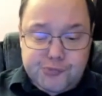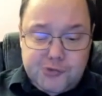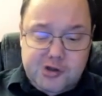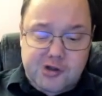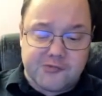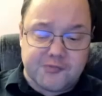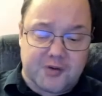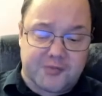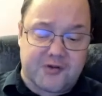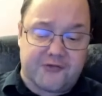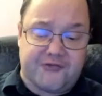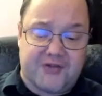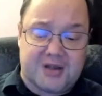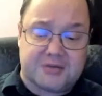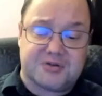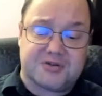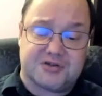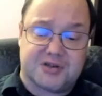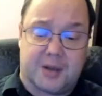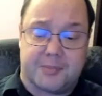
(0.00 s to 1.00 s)
for the
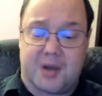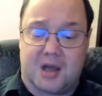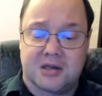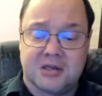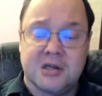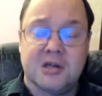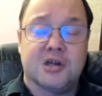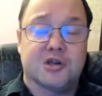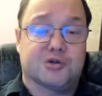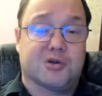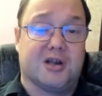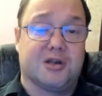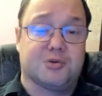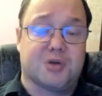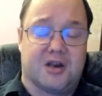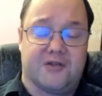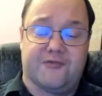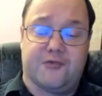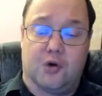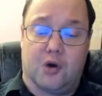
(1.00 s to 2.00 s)
5th summer
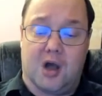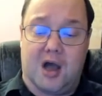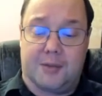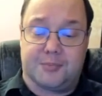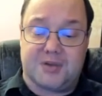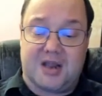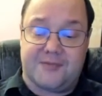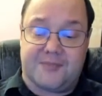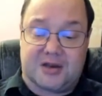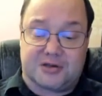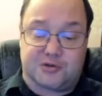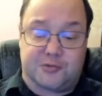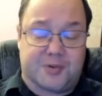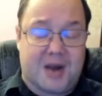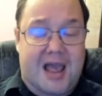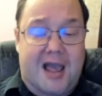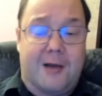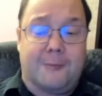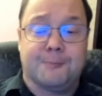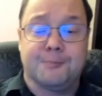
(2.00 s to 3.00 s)
2024 update, that's all
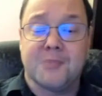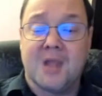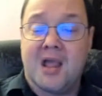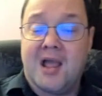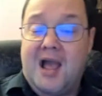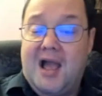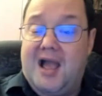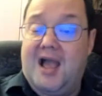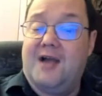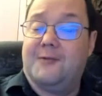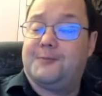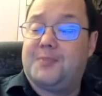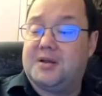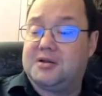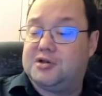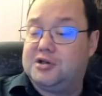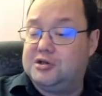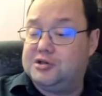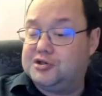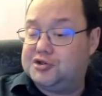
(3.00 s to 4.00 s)
now. And
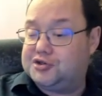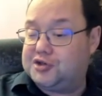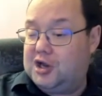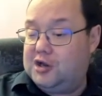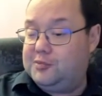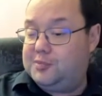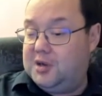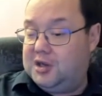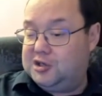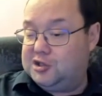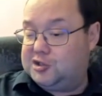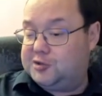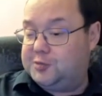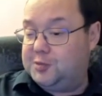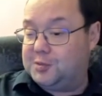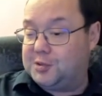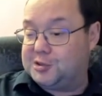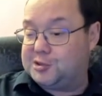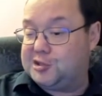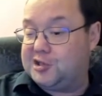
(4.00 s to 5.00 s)
thank you so much for
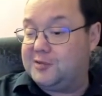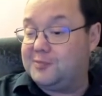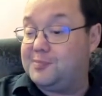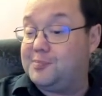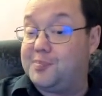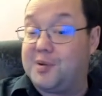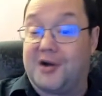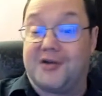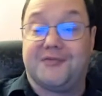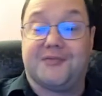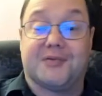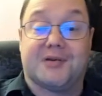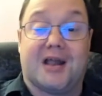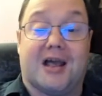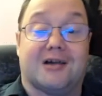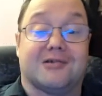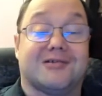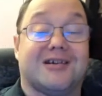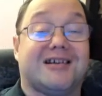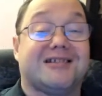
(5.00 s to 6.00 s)
watching. Bye for
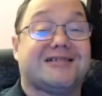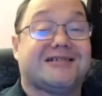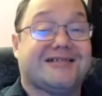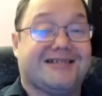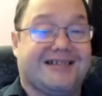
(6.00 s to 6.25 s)
now, and see